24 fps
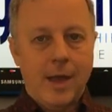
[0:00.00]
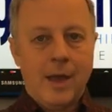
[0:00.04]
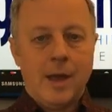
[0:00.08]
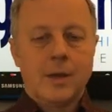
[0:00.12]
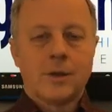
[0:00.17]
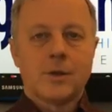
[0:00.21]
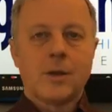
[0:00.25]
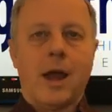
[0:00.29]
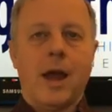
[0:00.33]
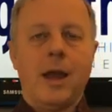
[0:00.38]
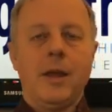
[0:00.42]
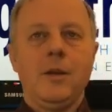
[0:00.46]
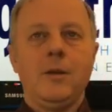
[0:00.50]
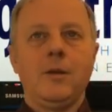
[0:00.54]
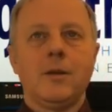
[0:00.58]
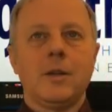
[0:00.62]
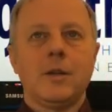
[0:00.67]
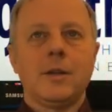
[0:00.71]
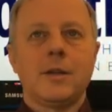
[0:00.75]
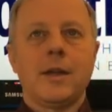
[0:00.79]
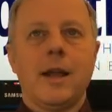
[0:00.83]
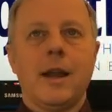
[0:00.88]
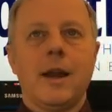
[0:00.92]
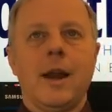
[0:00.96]
So I usually
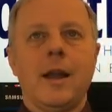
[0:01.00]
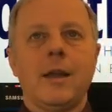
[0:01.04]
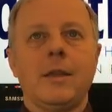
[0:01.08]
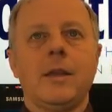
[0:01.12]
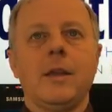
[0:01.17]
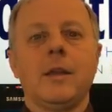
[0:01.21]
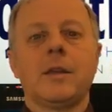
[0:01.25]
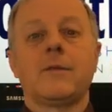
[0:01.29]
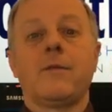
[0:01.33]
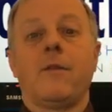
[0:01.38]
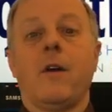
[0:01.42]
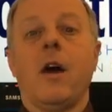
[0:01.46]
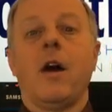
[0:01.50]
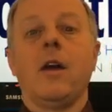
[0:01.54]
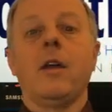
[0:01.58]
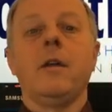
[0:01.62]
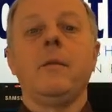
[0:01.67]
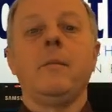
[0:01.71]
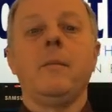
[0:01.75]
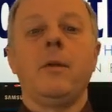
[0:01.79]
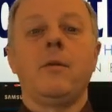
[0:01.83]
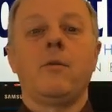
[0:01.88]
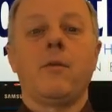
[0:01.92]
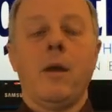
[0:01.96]
say it like this:
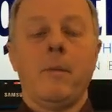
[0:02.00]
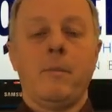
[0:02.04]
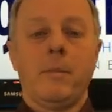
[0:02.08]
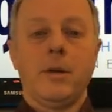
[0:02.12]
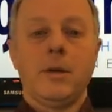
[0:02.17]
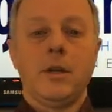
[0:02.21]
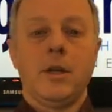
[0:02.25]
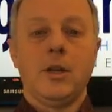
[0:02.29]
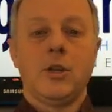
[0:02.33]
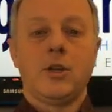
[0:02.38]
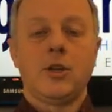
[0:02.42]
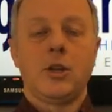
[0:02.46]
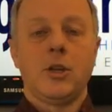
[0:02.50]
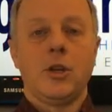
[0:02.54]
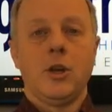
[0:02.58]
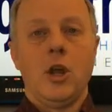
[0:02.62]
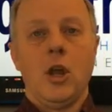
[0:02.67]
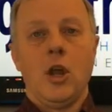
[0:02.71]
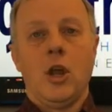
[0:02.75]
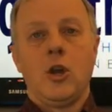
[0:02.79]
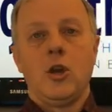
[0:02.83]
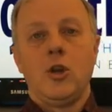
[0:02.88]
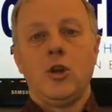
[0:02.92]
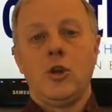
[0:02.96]
volume and repetition
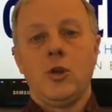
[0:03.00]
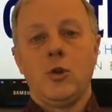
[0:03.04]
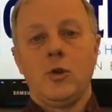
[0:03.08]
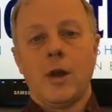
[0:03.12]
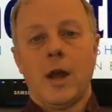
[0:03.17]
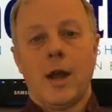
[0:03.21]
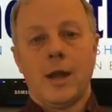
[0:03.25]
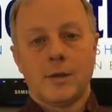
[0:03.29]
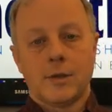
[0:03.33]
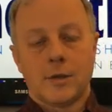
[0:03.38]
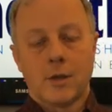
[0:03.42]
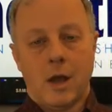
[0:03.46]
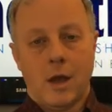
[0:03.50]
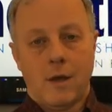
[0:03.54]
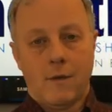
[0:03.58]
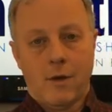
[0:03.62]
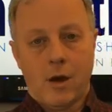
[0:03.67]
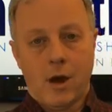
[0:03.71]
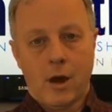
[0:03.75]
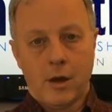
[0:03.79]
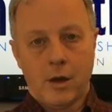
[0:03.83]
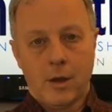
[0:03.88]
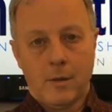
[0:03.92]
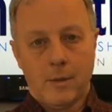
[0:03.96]
do not solve
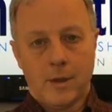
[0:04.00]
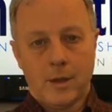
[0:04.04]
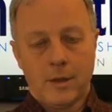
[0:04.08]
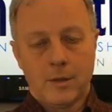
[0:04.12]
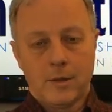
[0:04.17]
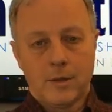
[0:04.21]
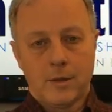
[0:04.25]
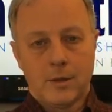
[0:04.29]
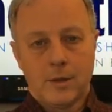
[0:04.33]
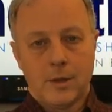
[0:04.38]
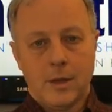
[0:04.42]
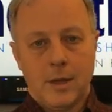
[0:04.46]
arguments.